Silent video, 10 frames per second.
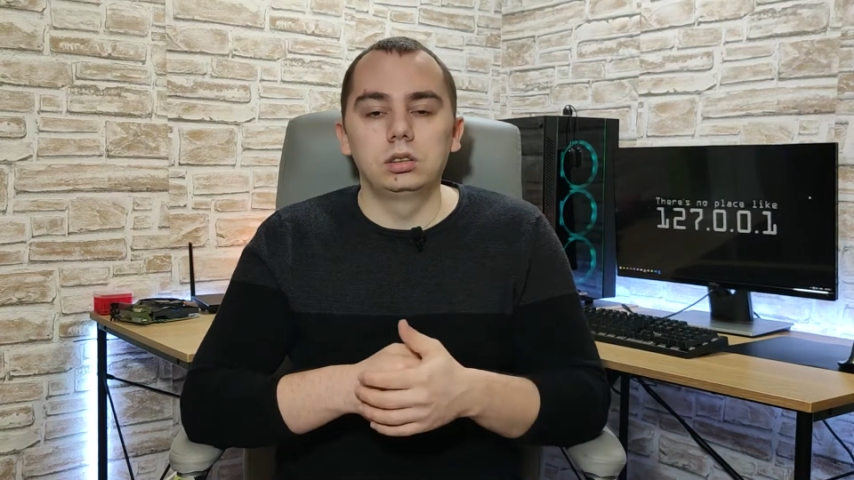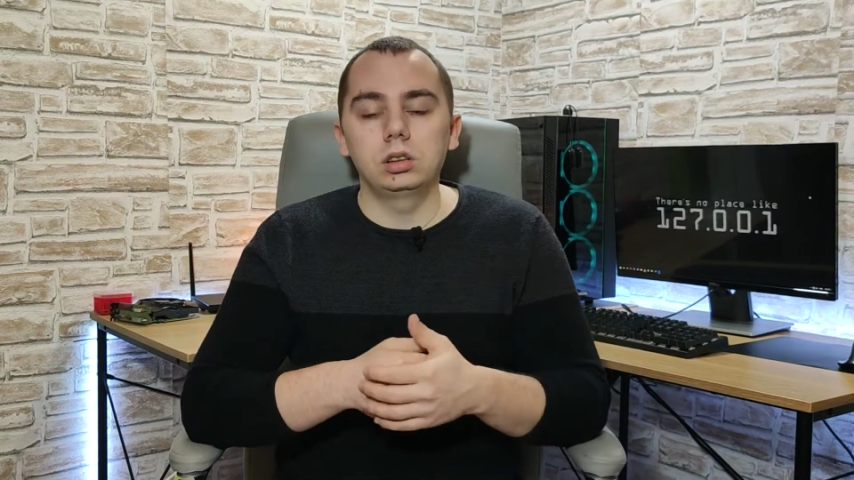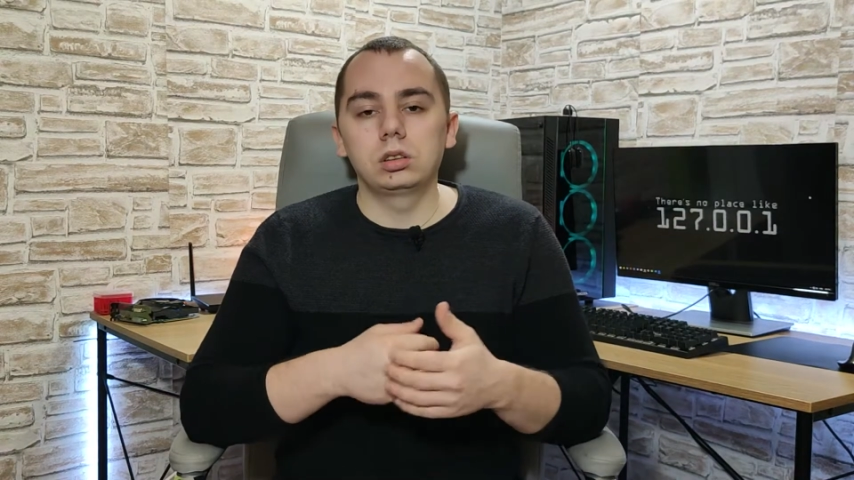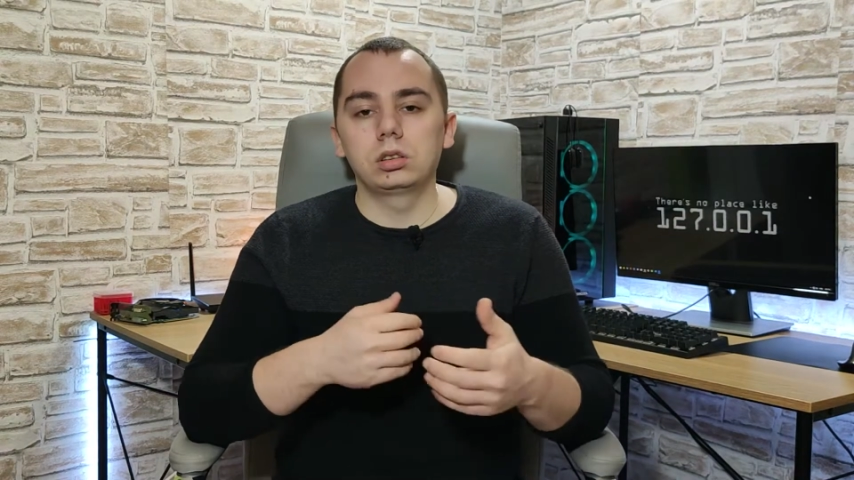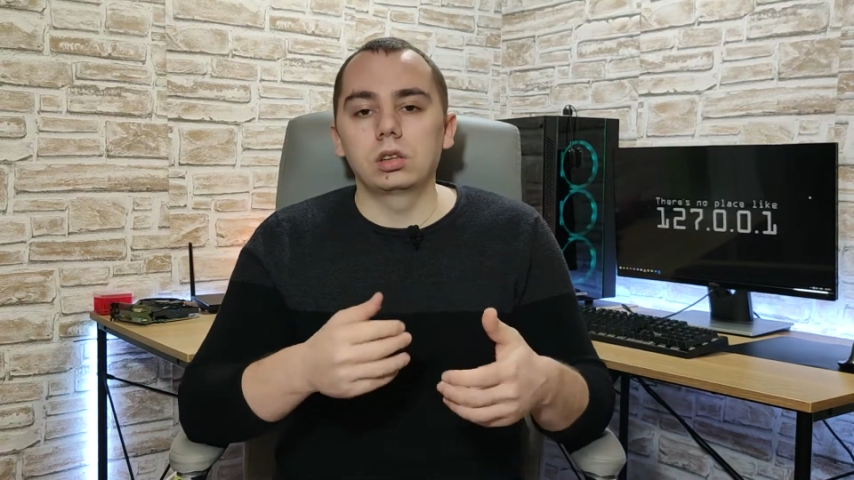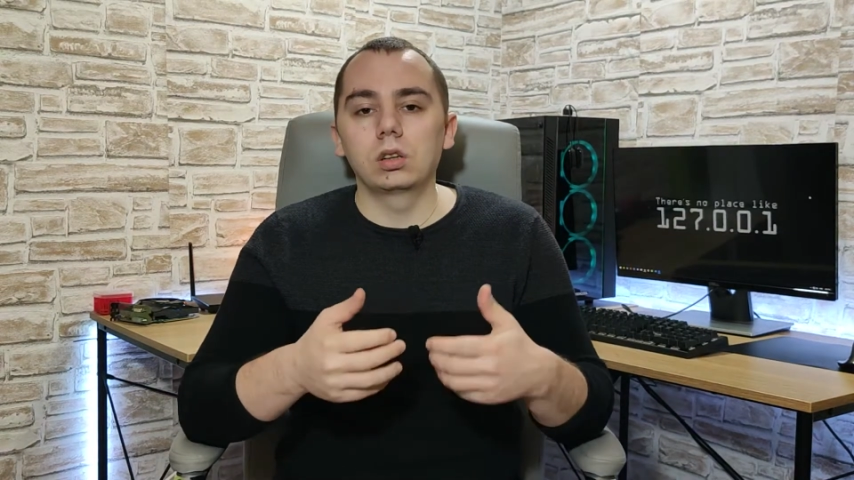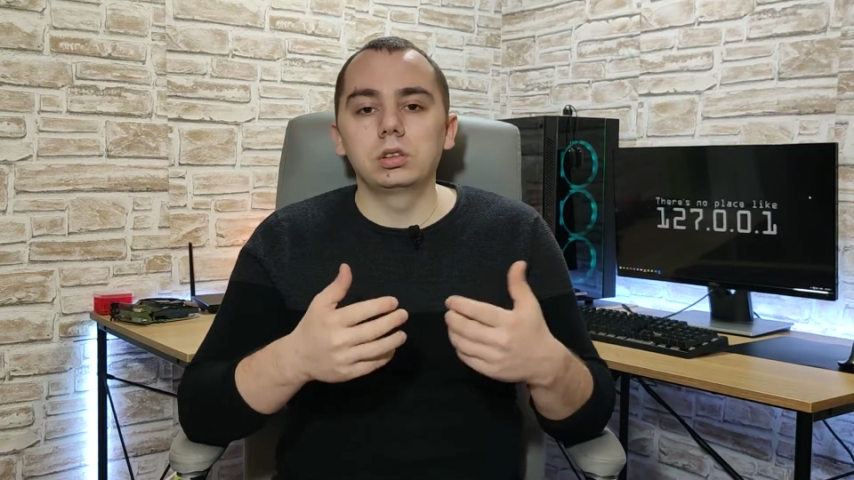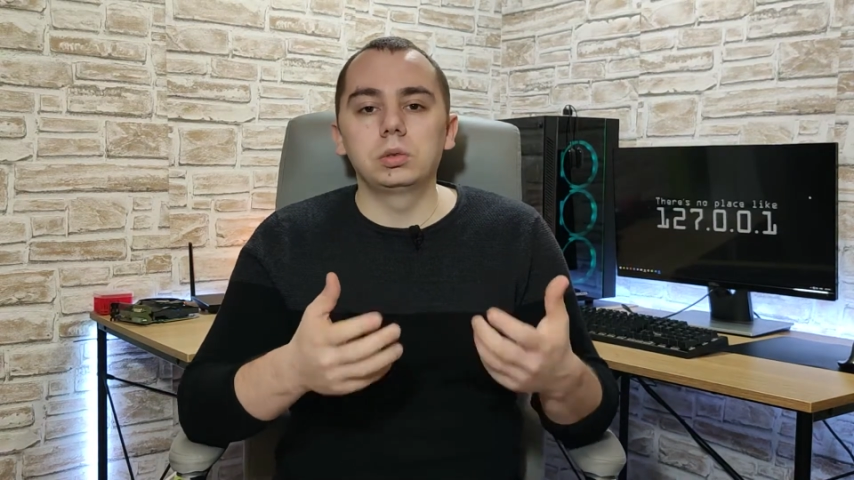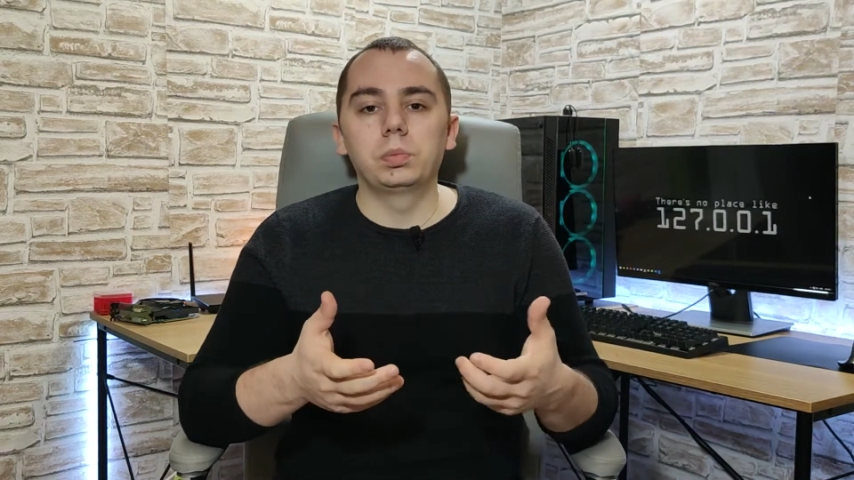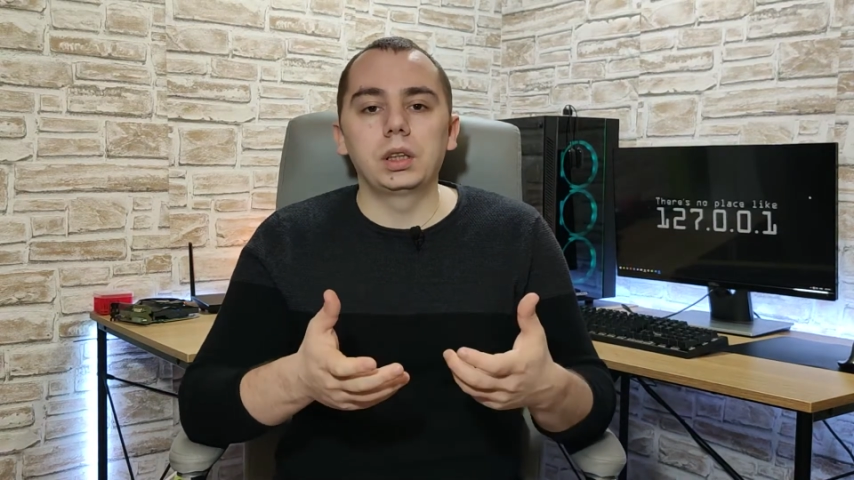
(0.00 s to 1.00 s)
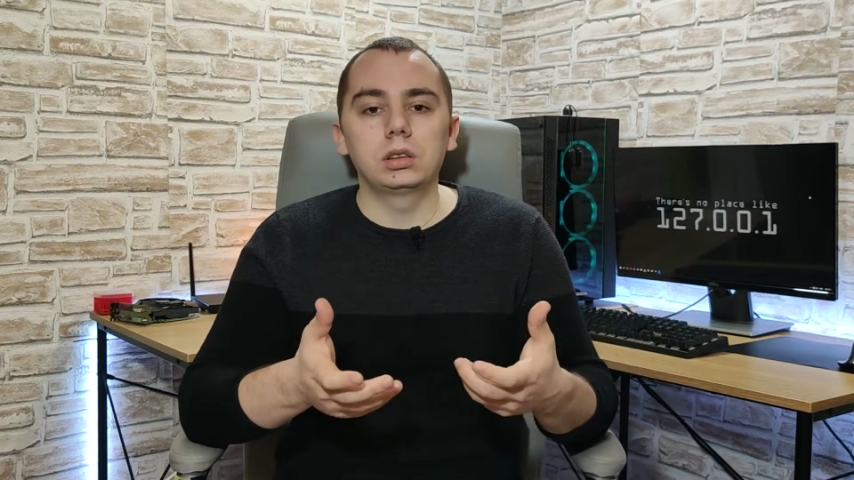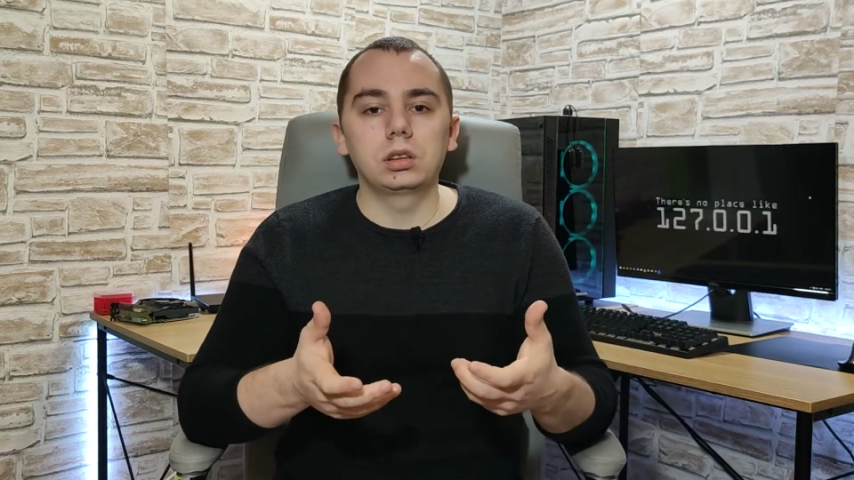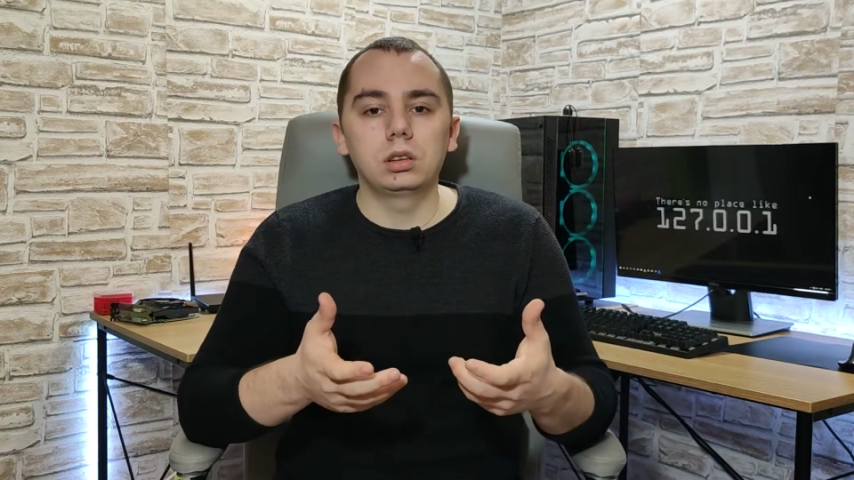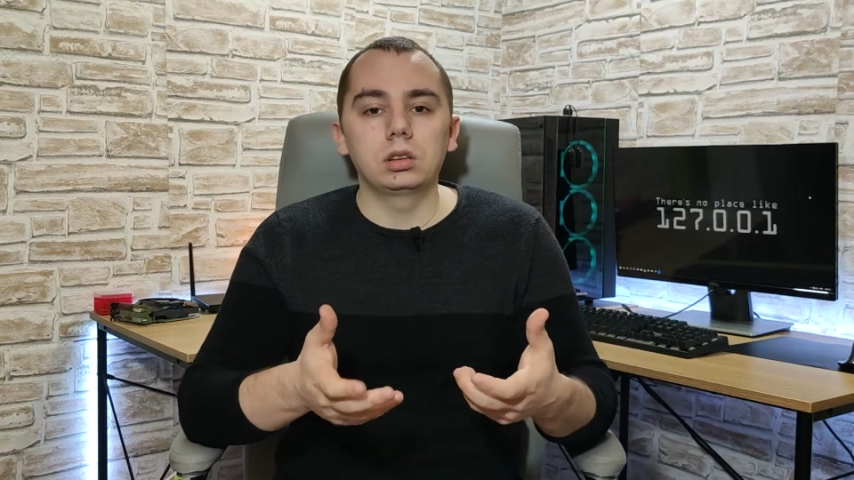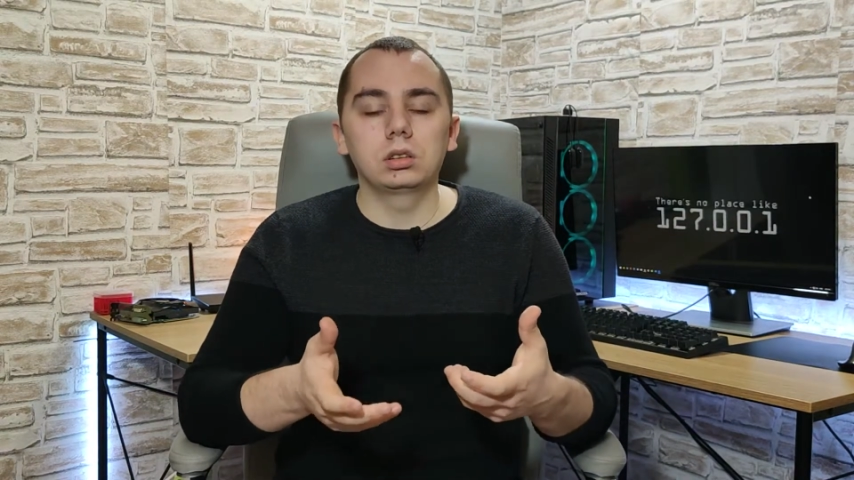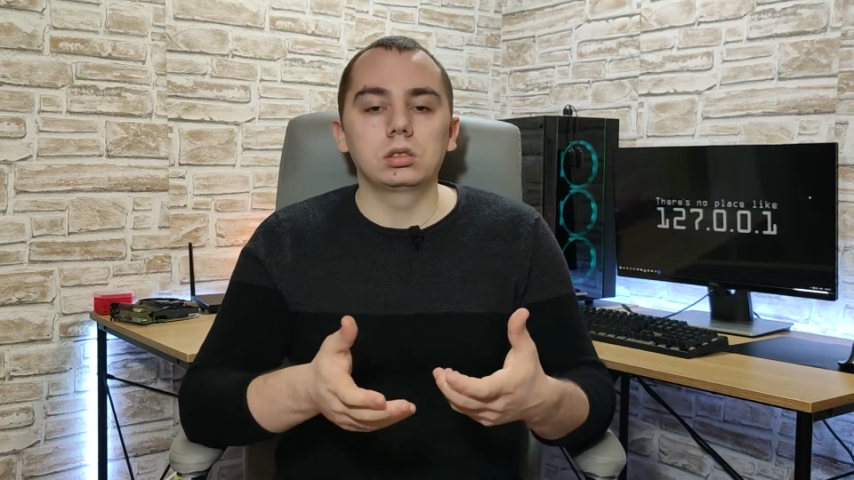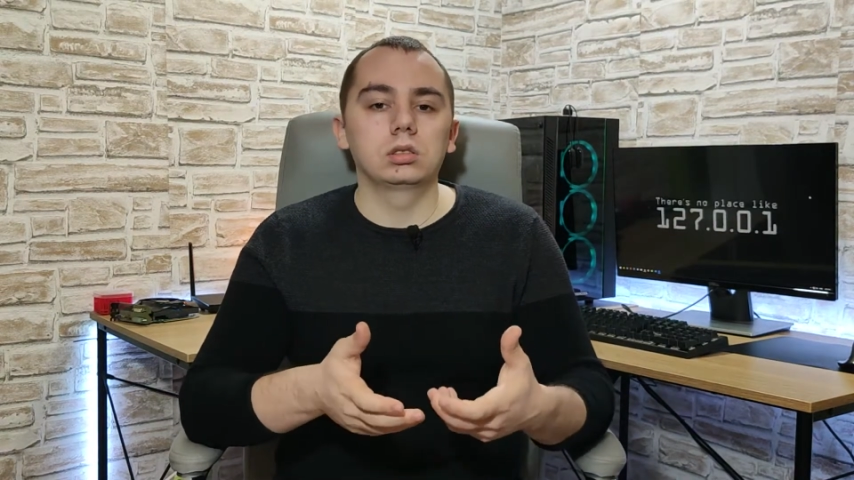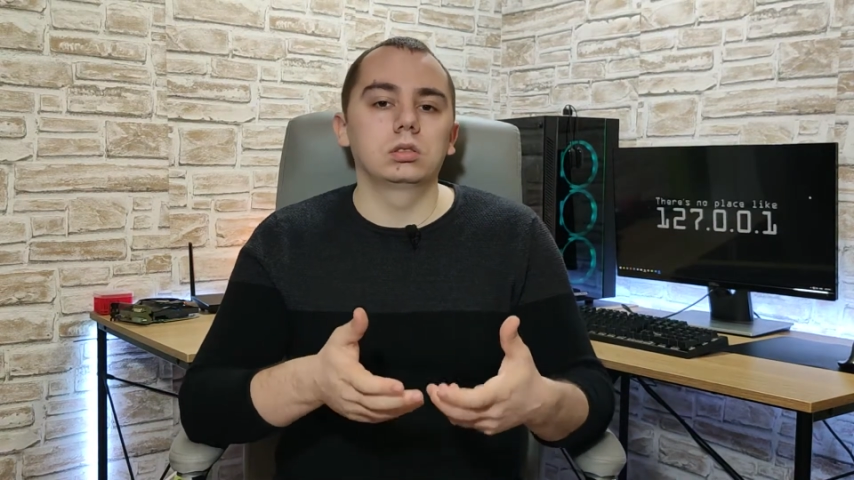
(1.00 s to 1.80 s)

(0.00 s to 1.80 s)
This technology basically